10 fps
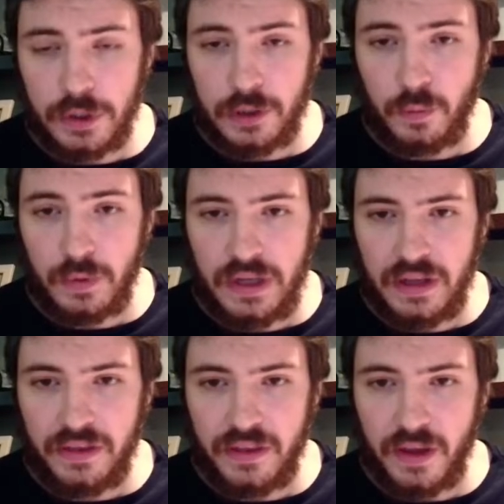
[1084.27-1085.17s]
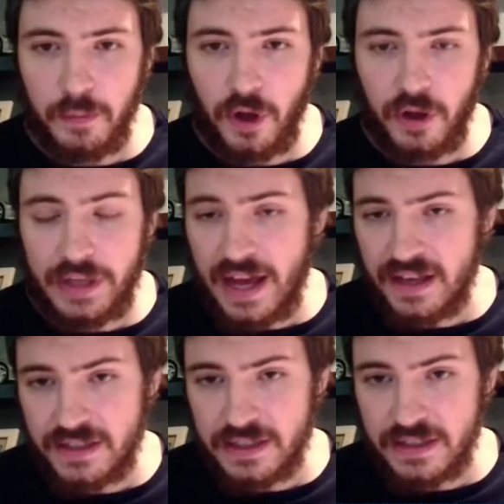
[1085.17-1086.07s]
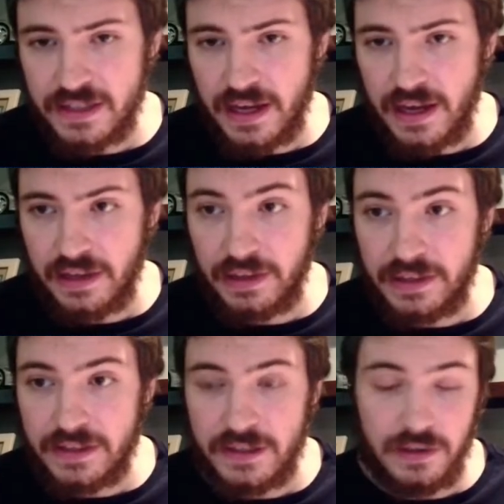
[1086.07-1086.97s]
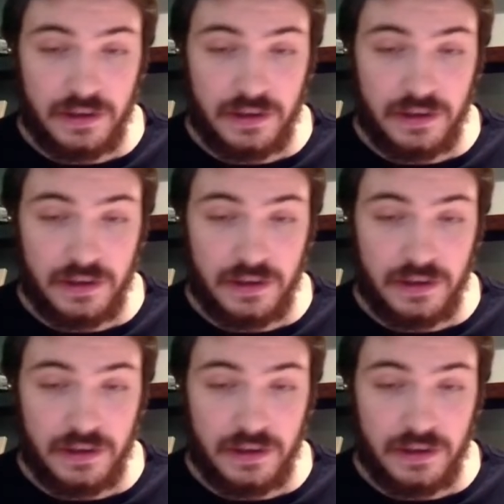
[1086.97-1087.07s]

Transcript: with Paul Castus and this